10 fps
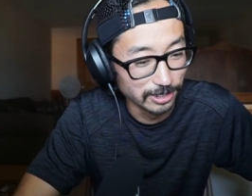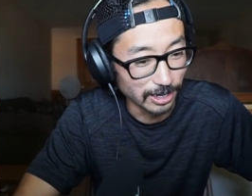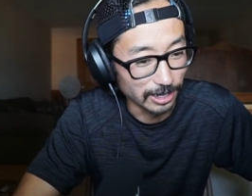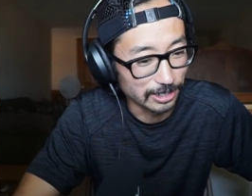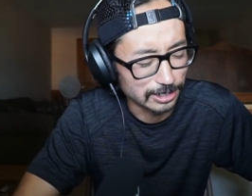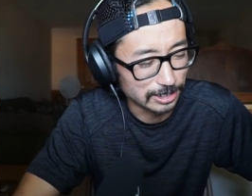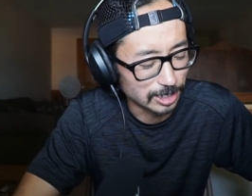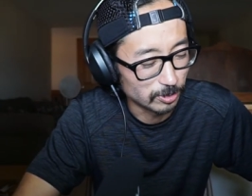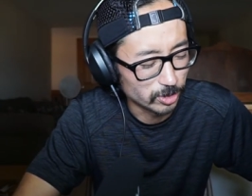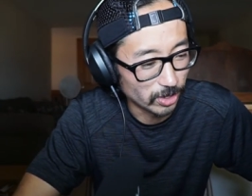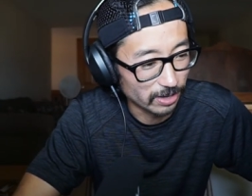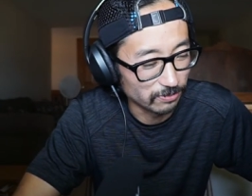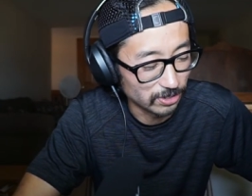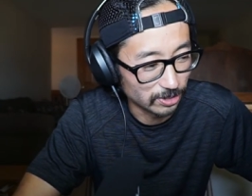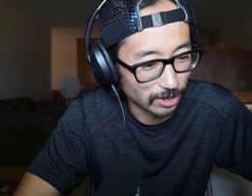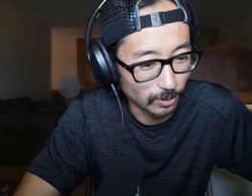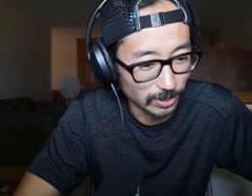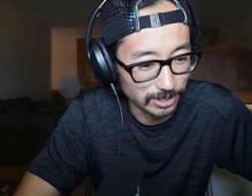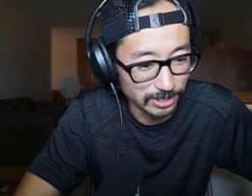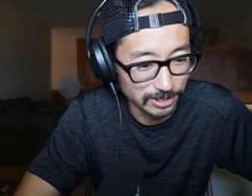I like the attempt to try and figure out
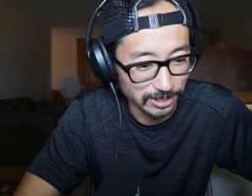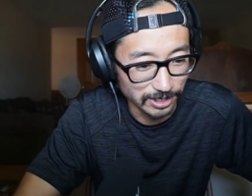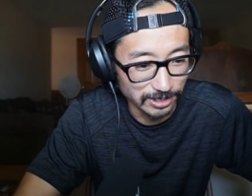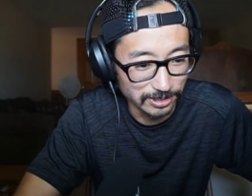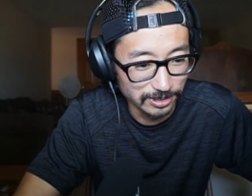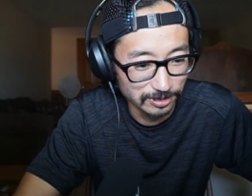what this thing is.